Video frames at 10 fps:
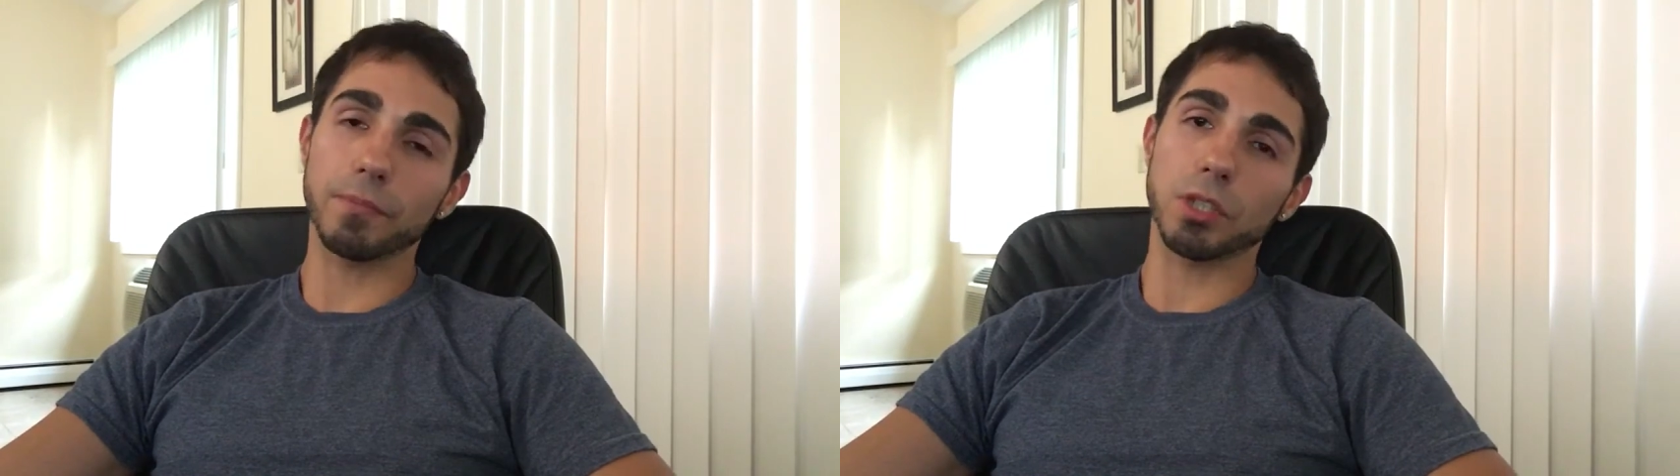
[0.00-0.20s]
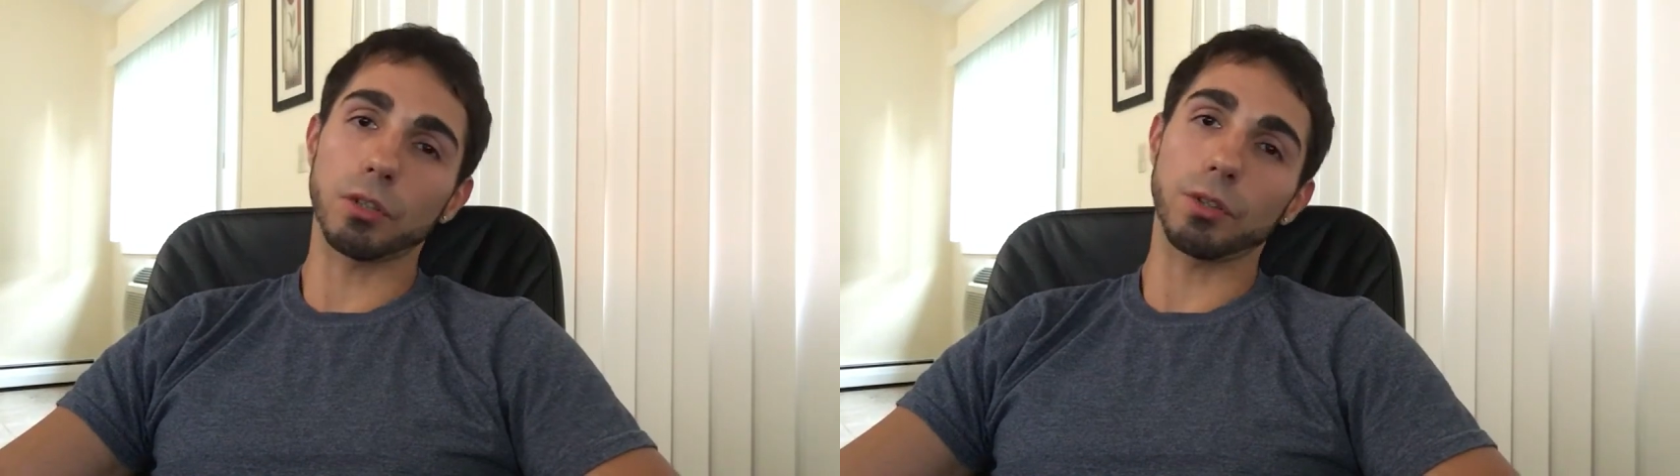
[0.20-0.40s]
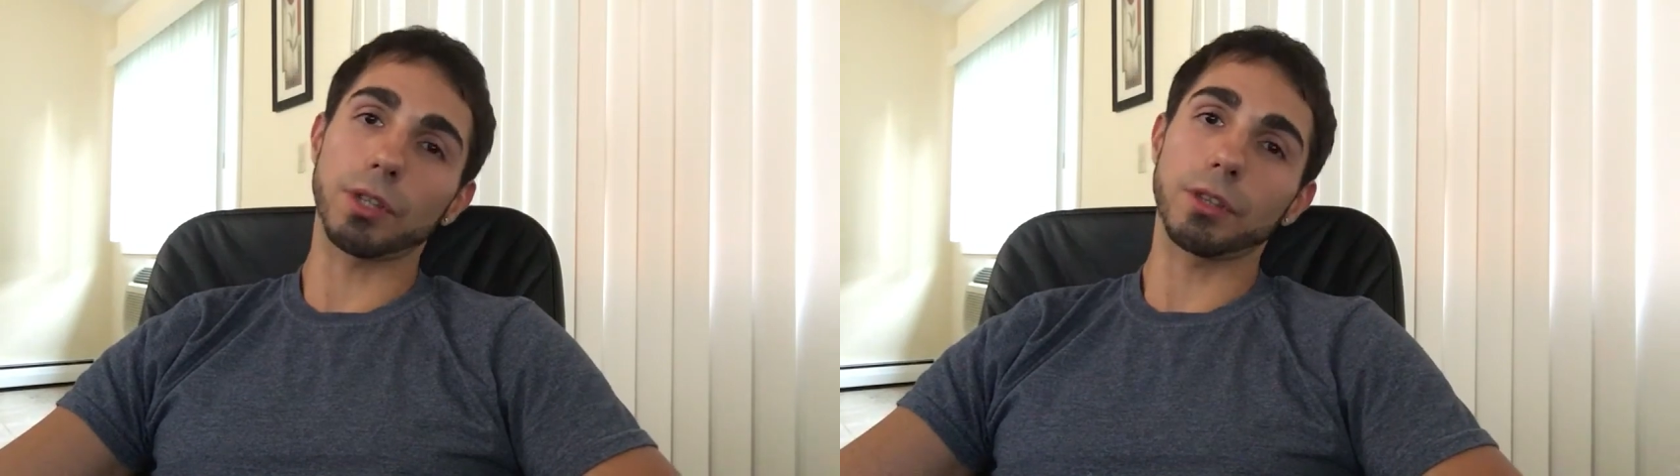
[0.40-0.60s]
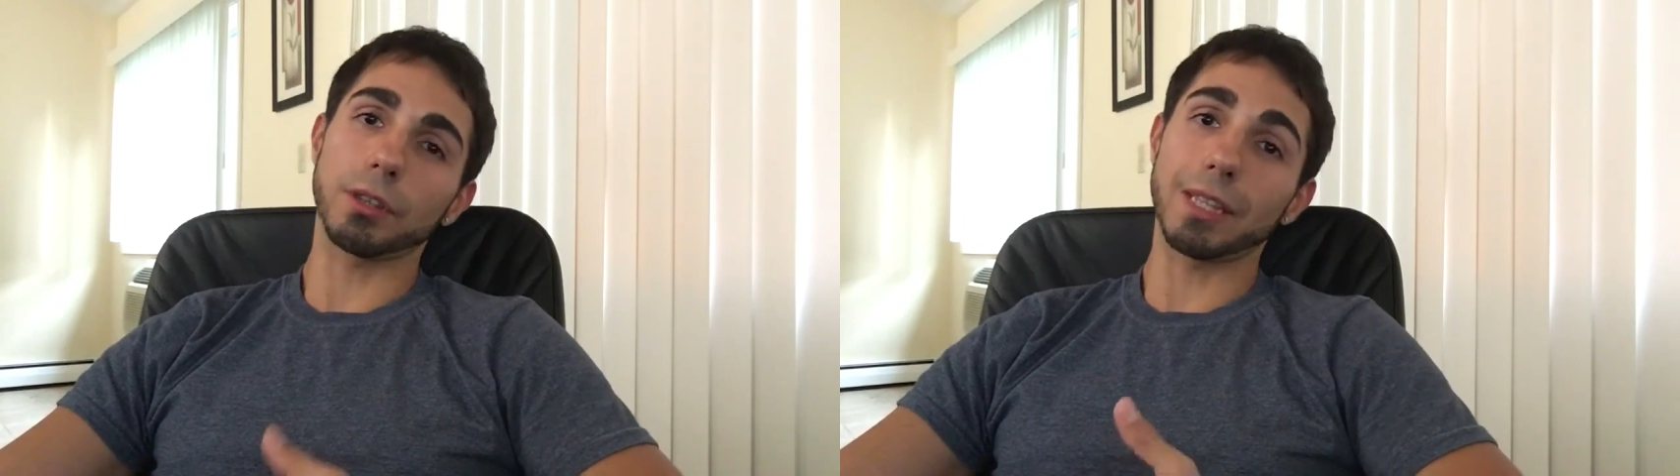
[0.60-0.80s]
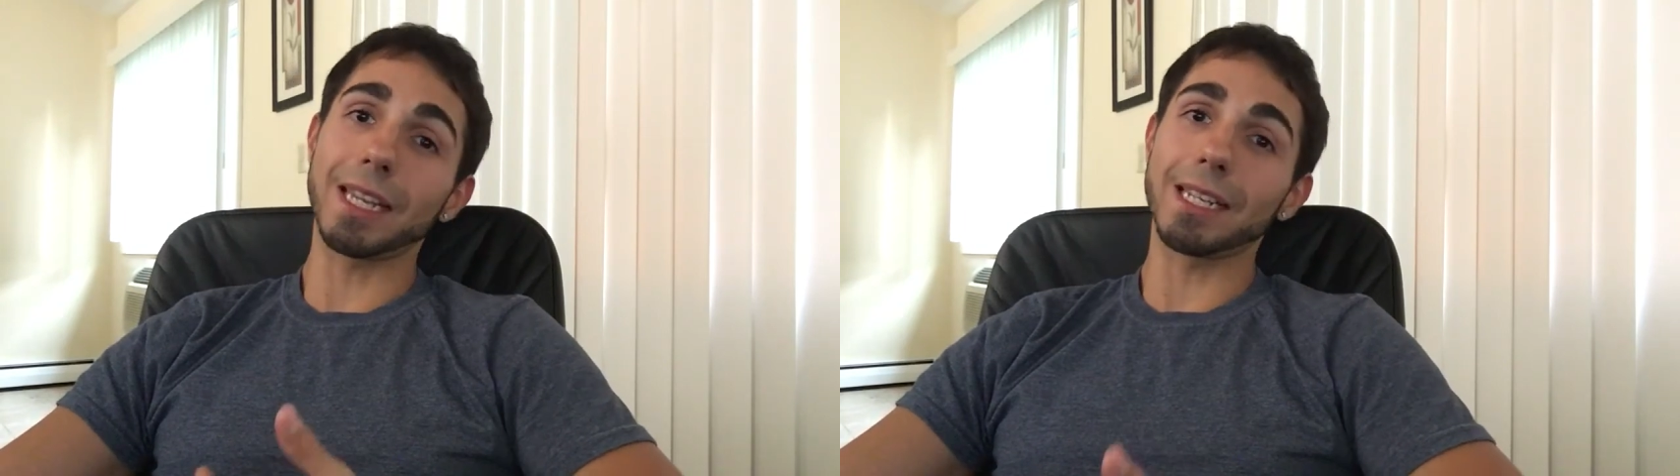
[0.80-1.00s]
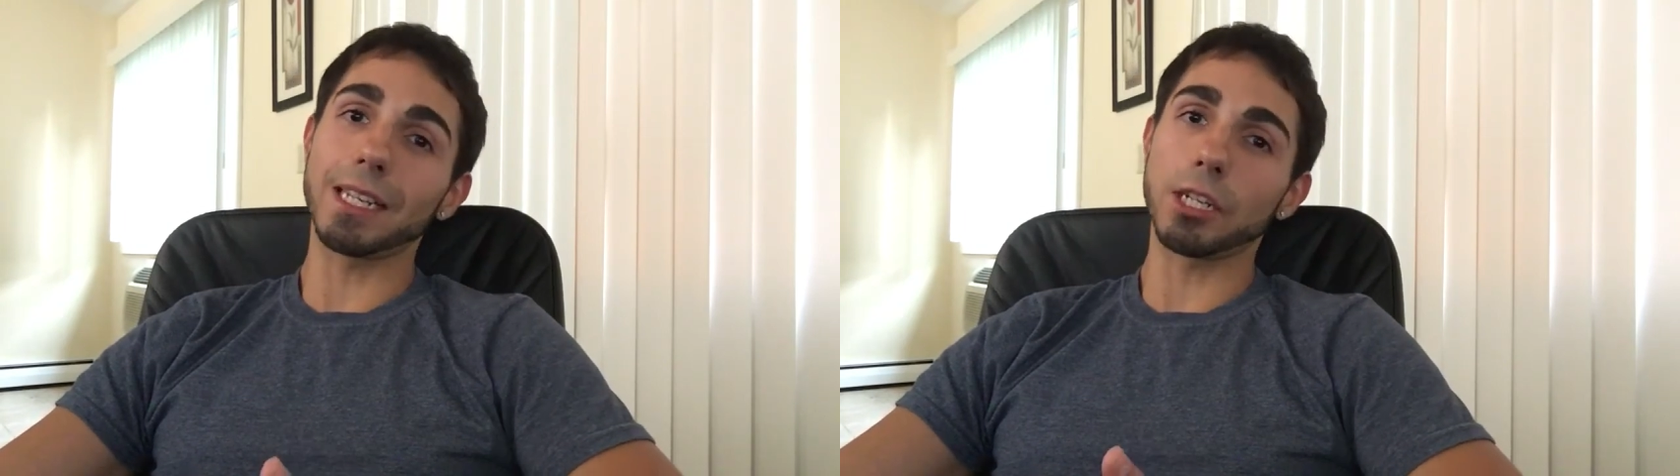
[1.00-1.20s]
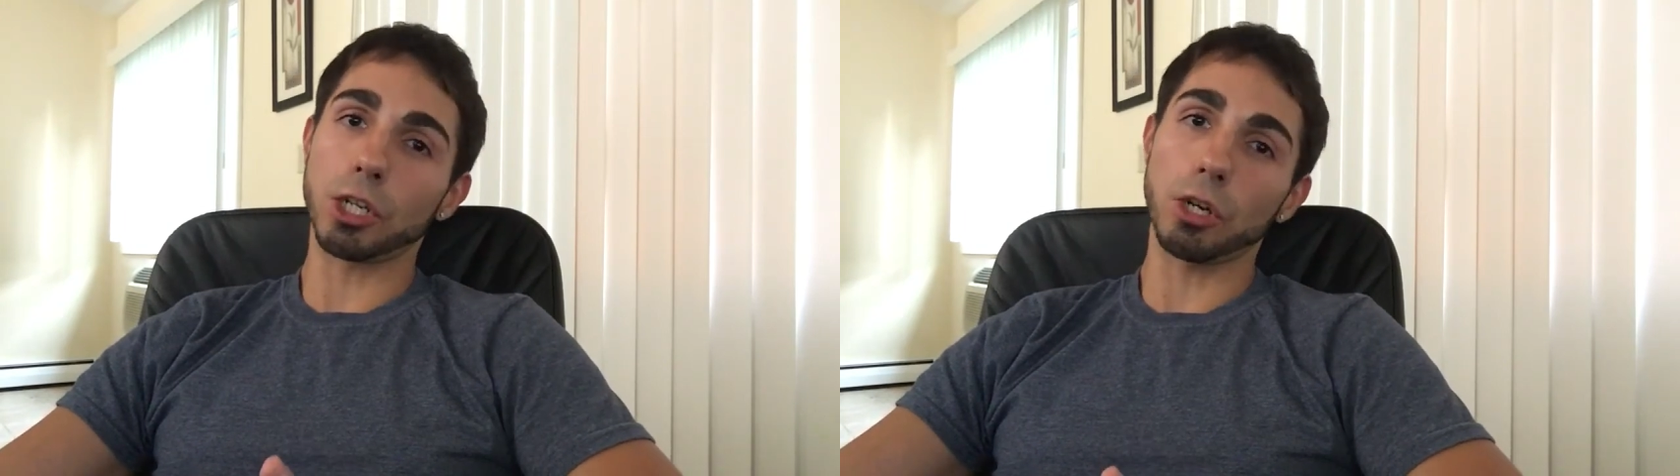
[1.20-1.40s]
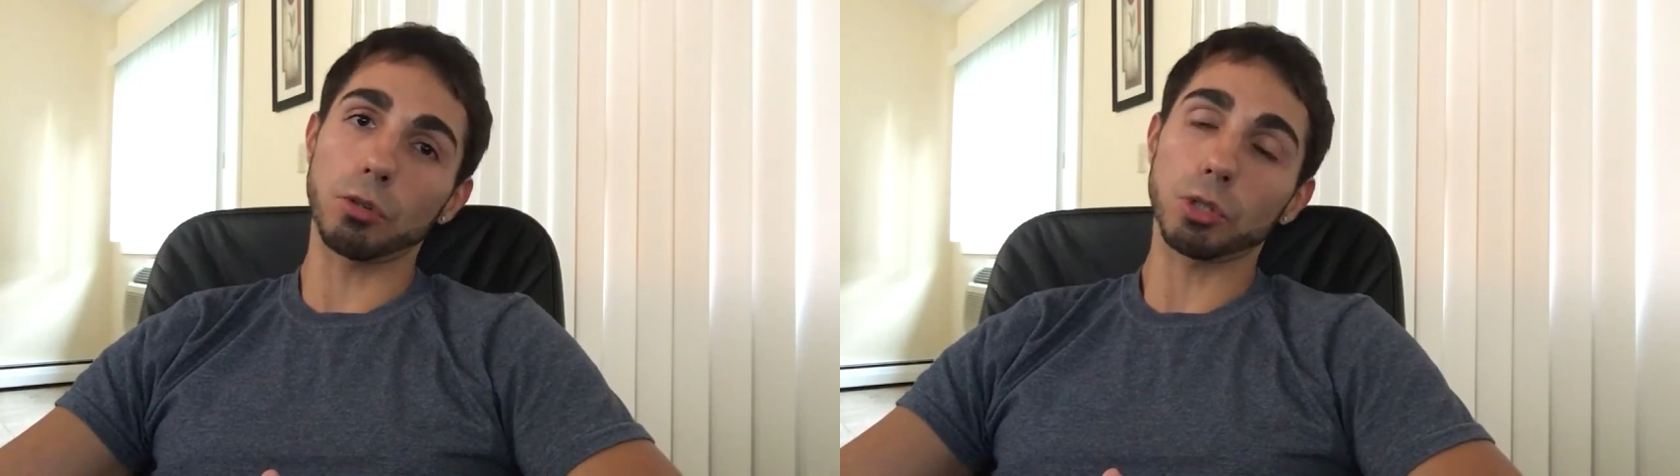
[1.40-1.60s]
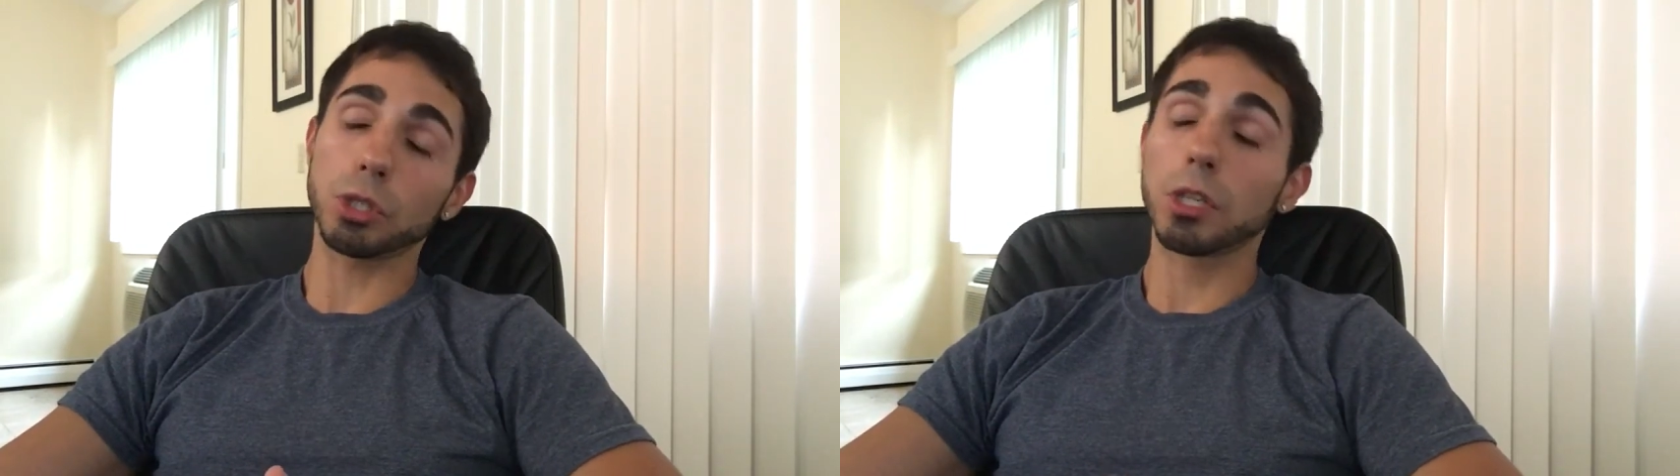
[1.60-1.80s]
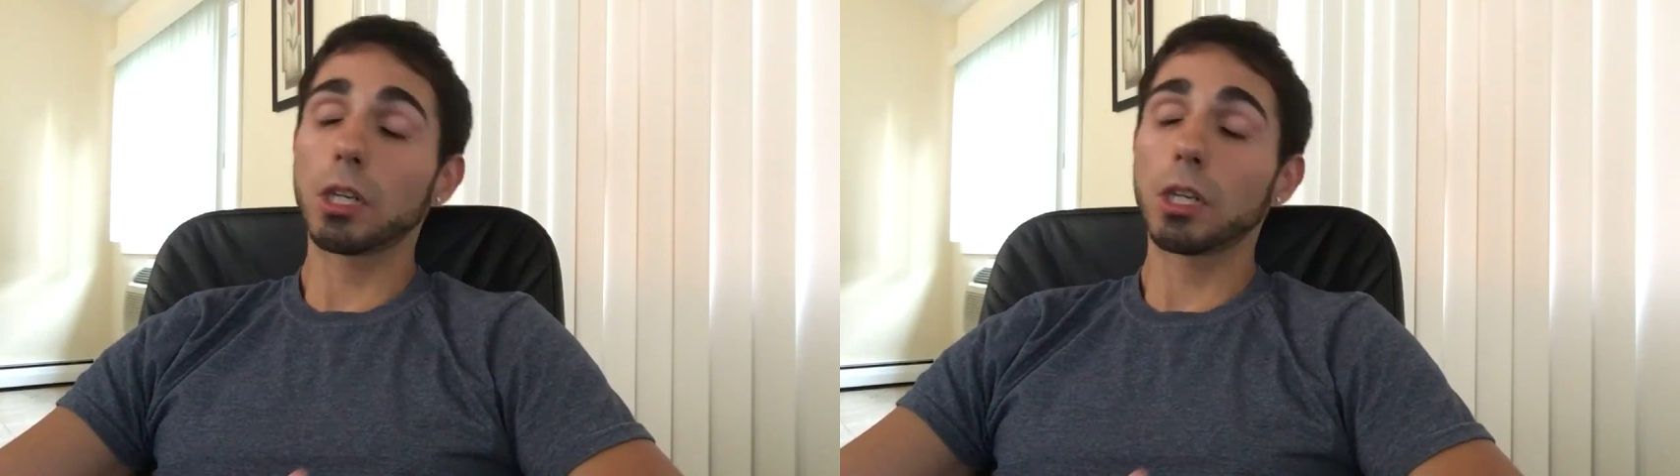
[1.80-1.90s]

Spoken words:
so they need a coach.